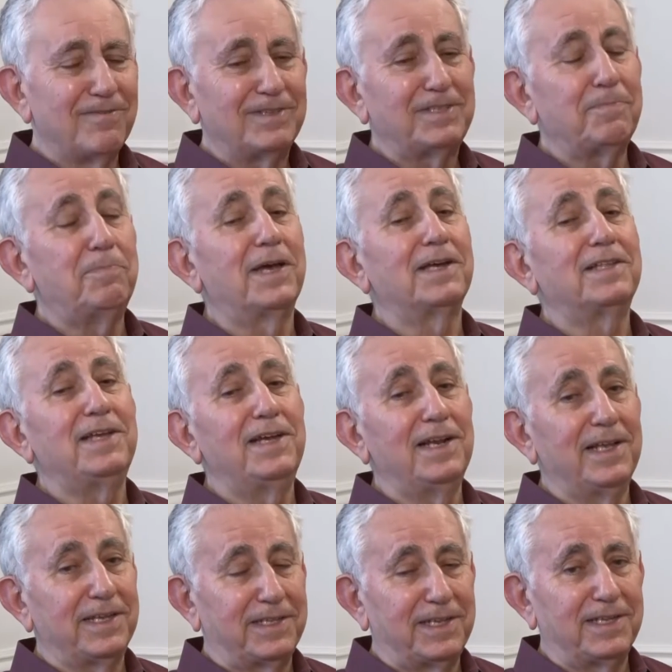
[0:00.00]
It was a big
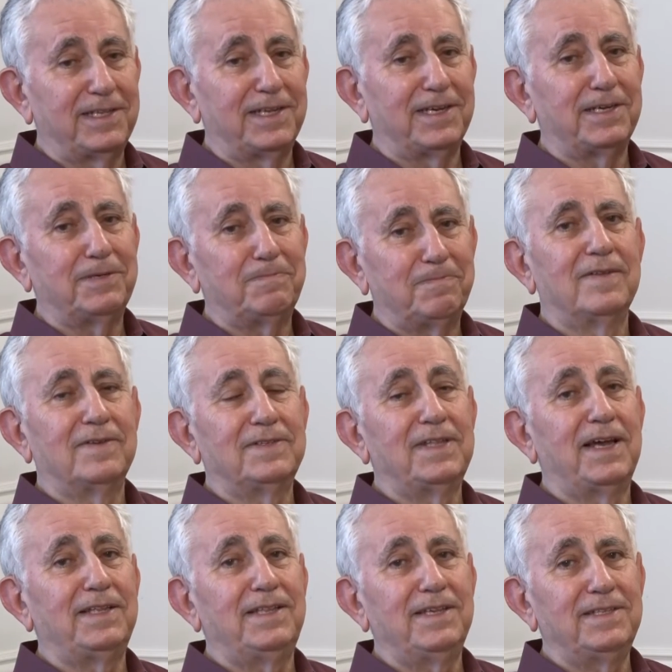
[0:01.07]
deal at the time, in
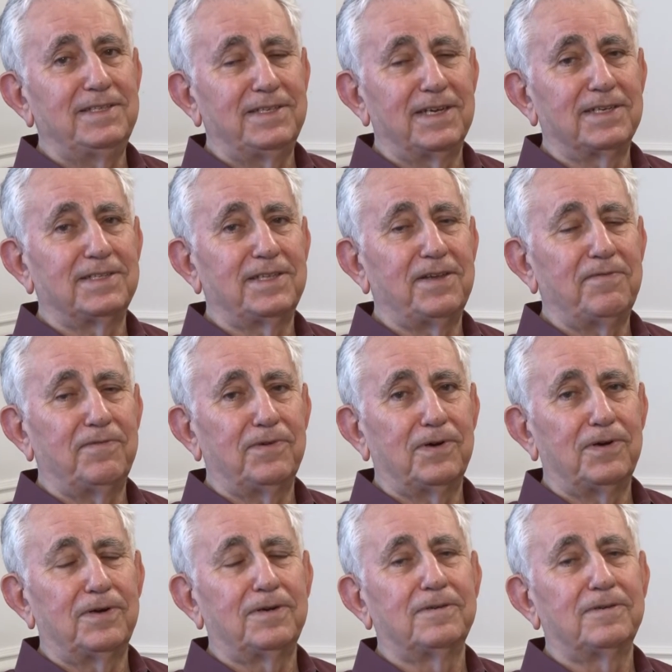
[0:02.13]
nineteen sixty-four.